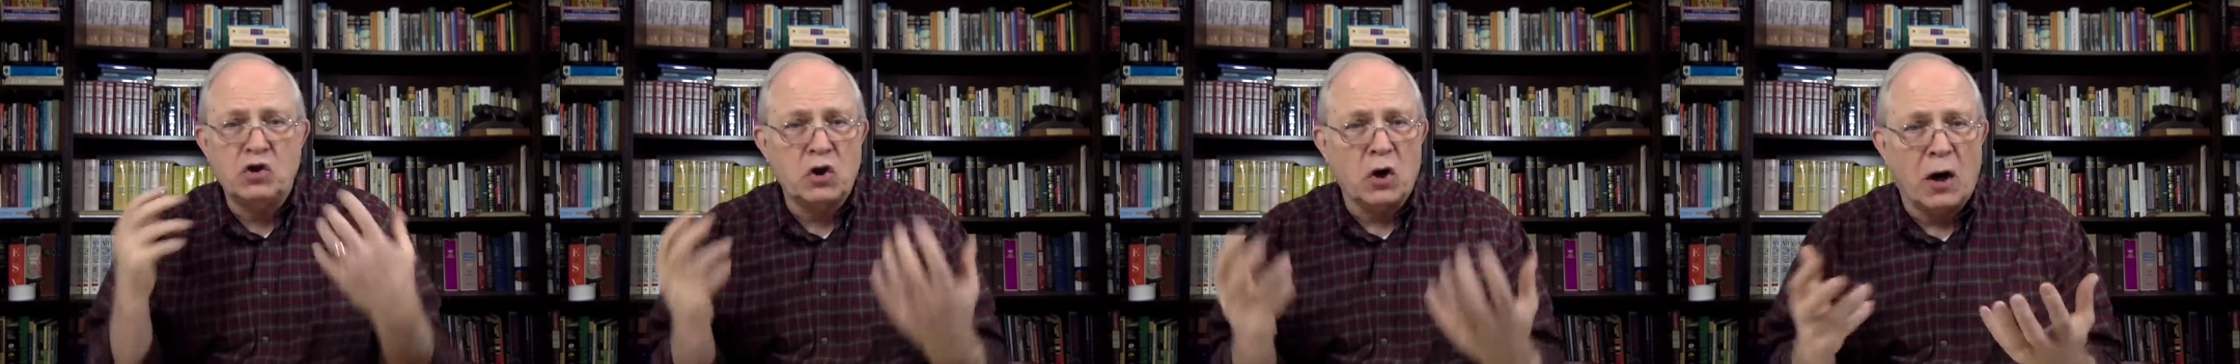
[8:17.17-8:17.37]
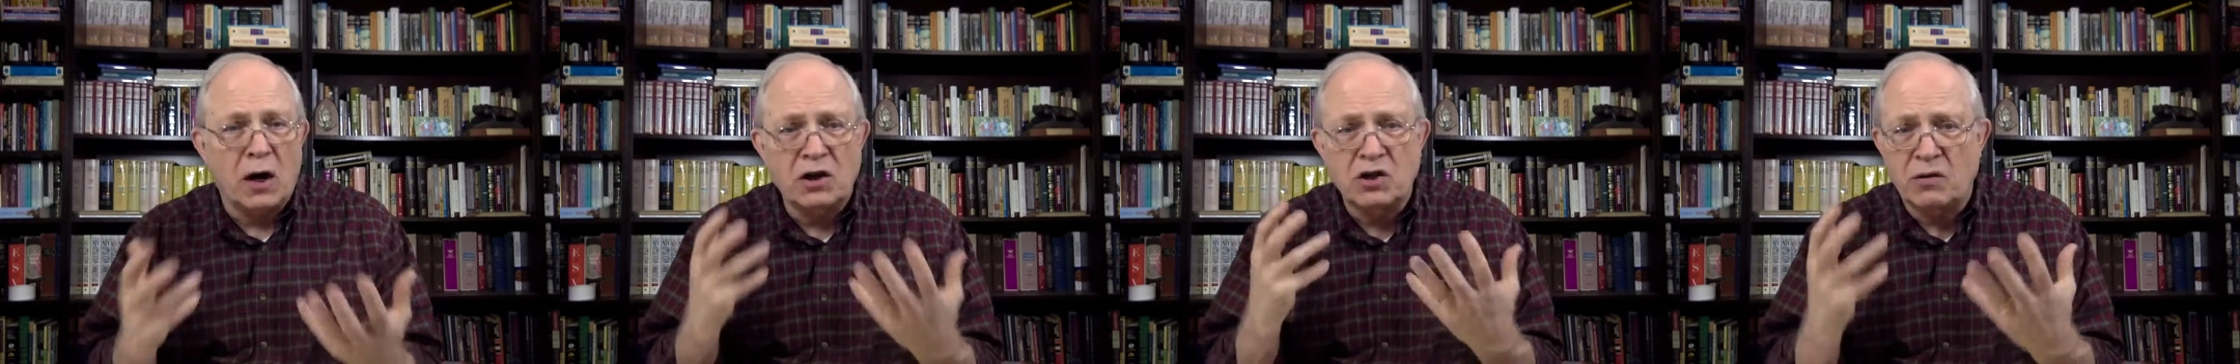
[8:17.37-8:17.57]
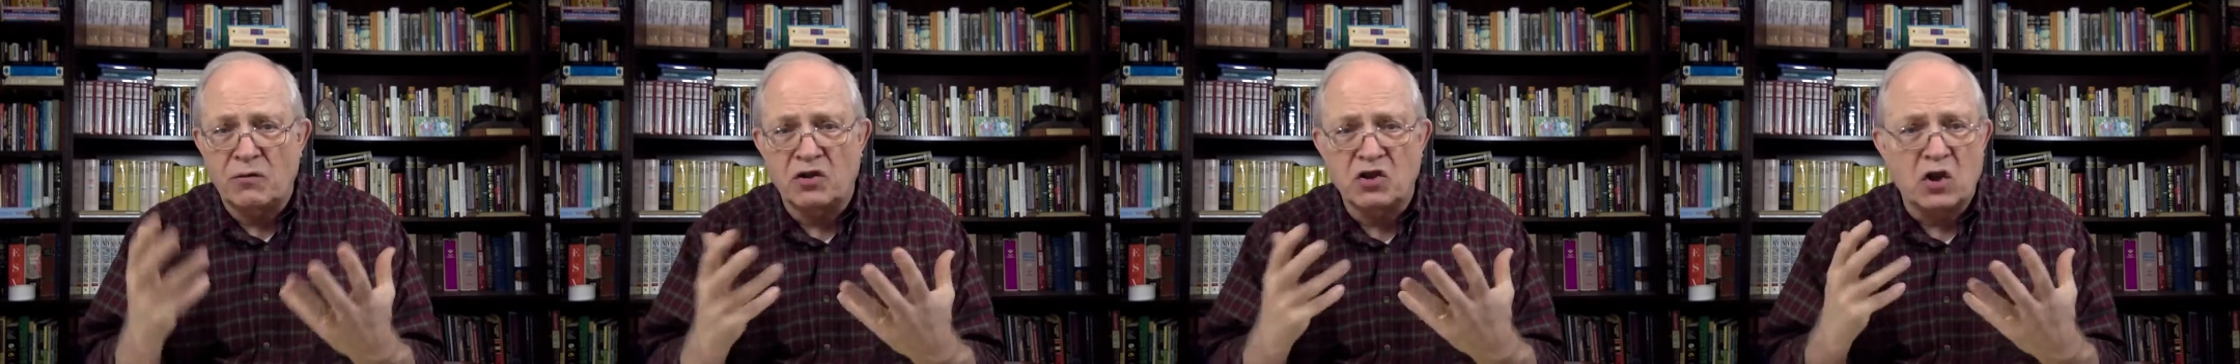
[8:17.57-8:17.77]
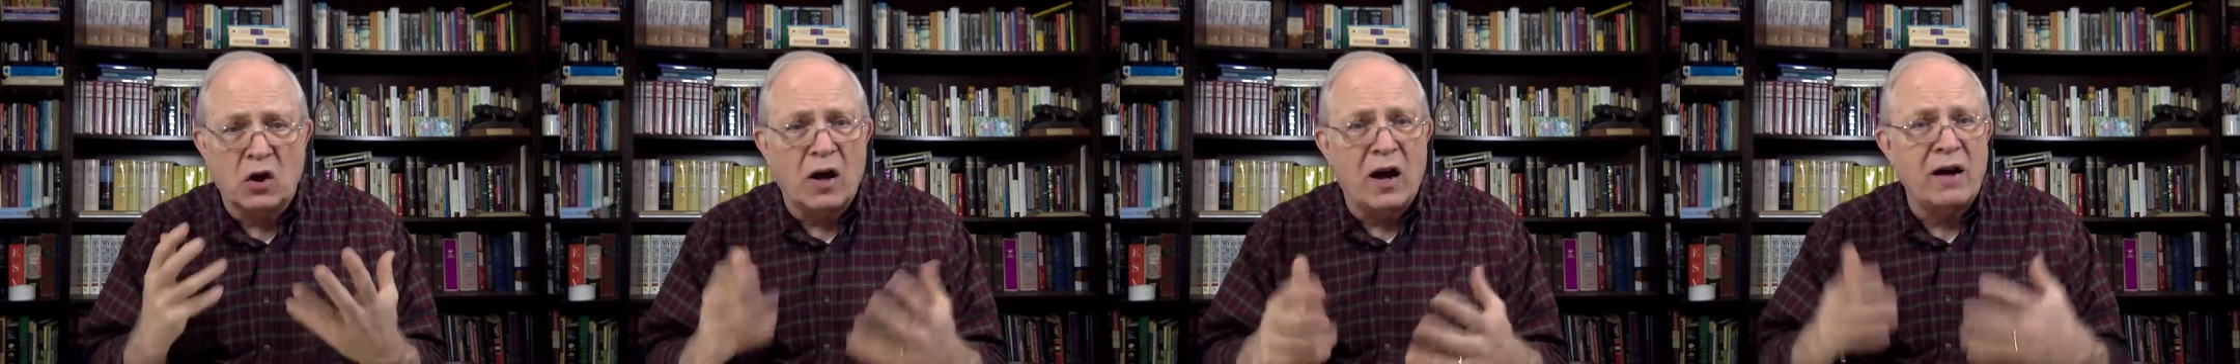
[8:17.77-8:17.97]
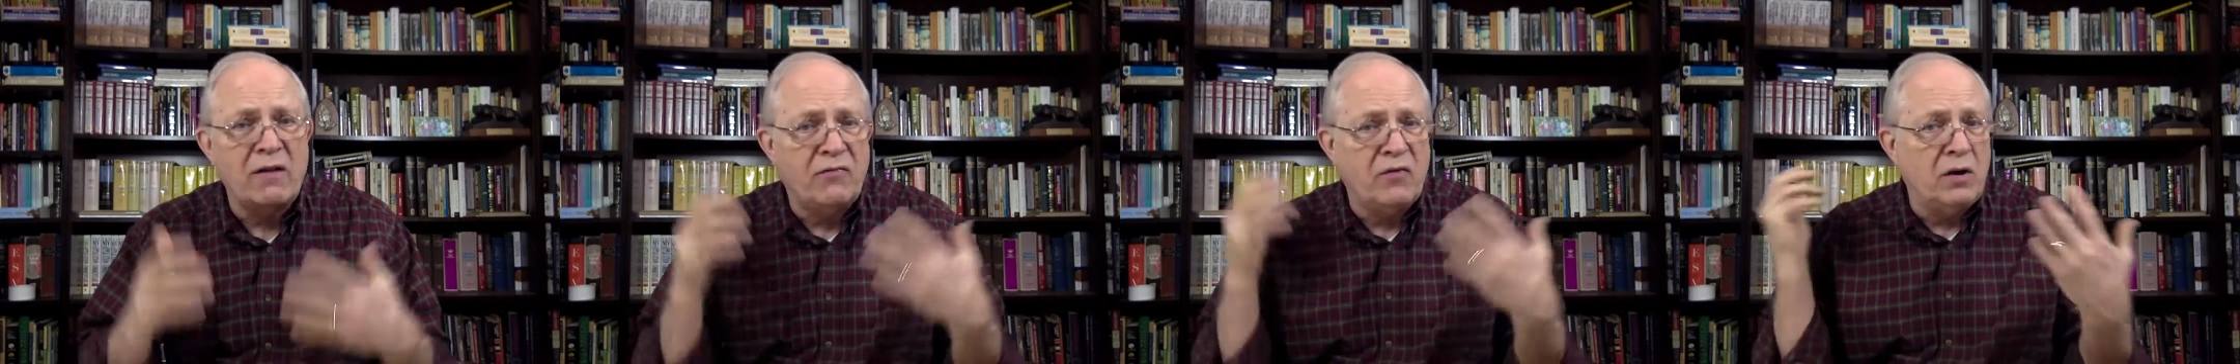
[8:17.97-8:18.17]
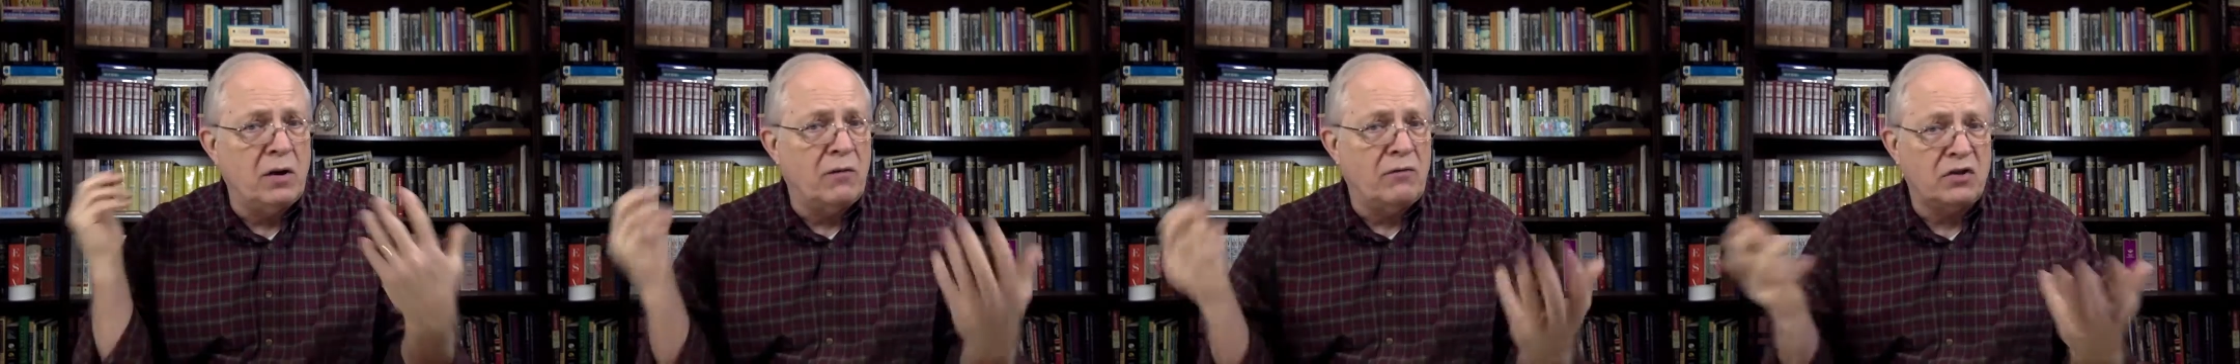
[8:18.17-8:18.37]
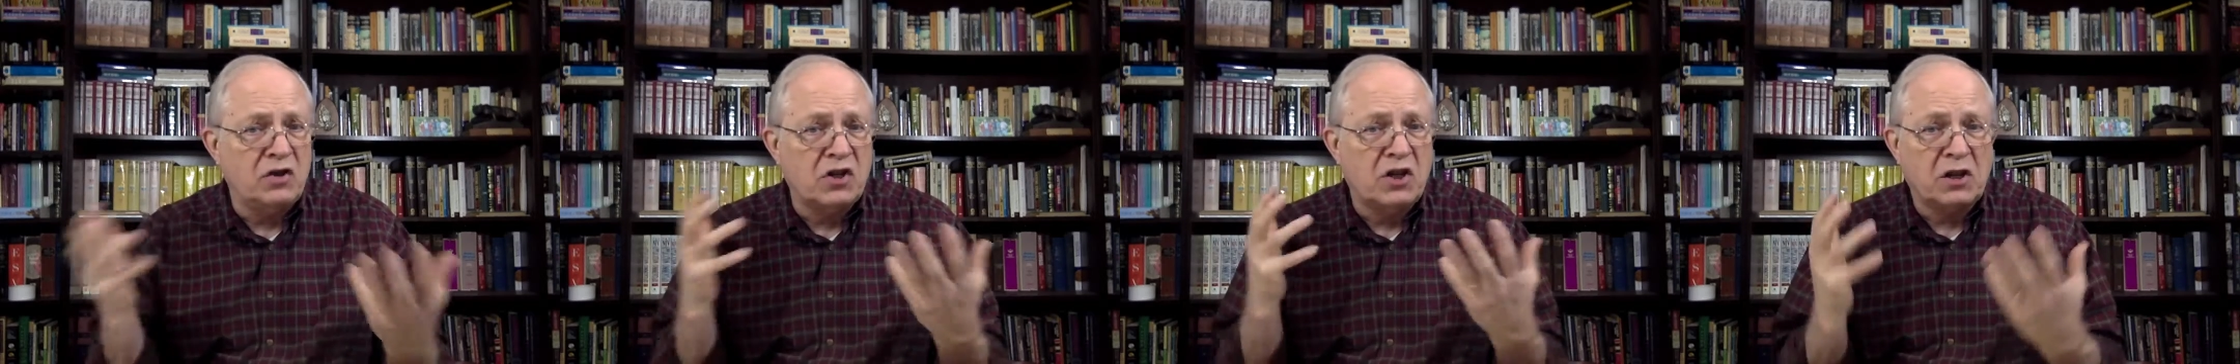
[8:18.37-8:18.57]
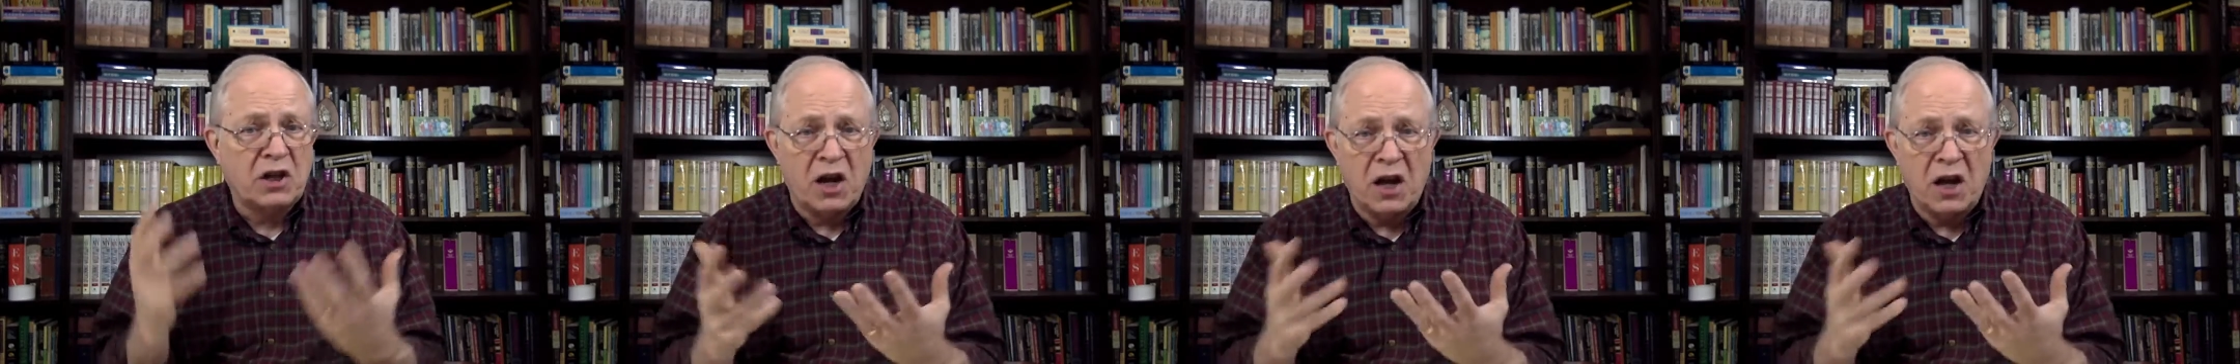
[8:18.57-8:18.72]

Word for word: charge of his life and of his